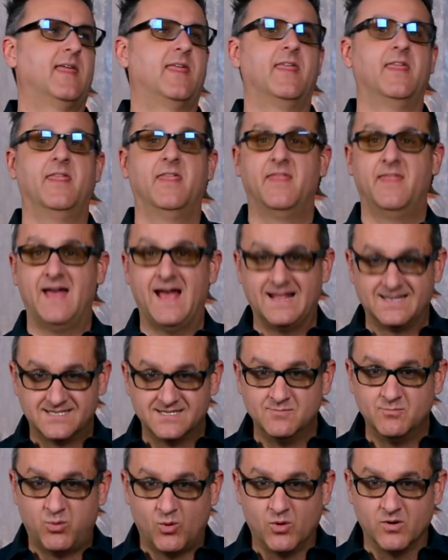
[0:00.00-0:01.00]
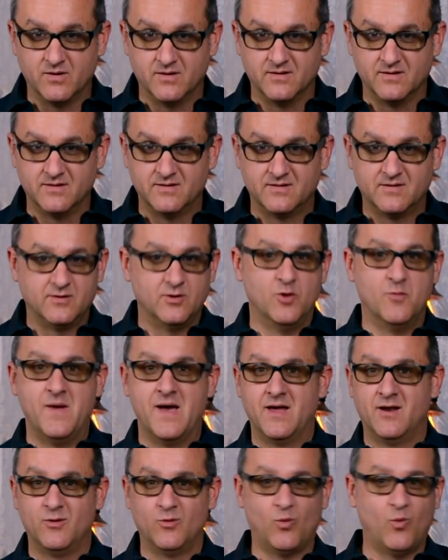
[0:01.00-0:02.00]
That's important no
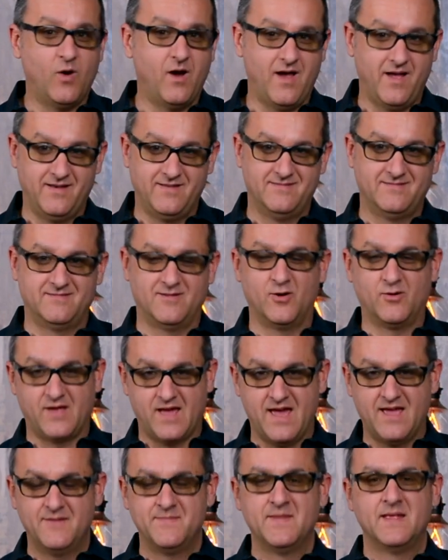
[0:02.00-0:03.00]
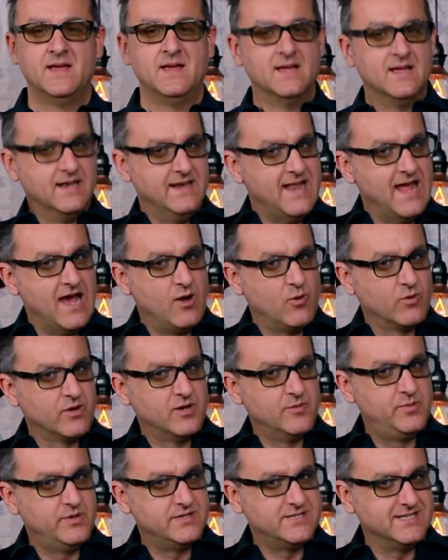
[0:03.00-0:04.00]
matter what. Okay? Now we're
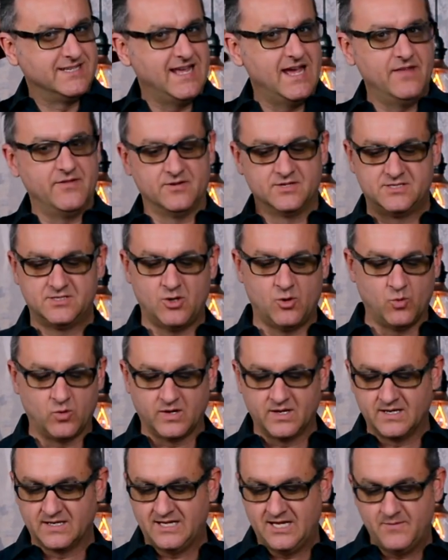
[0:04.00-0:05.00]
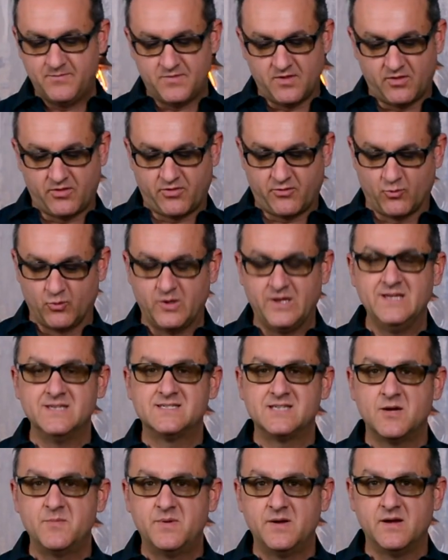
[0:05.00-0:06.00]
going to put it together. So we're going to keep the
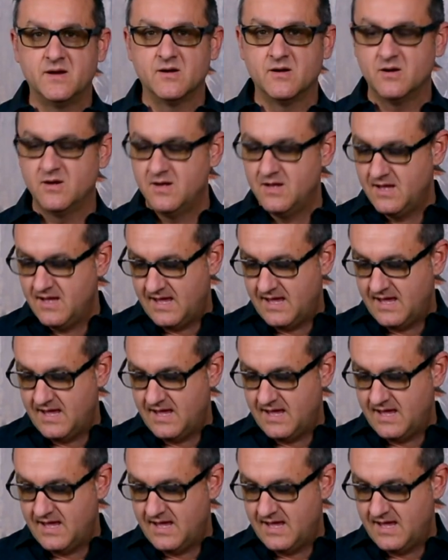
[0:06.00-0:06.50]
3s up here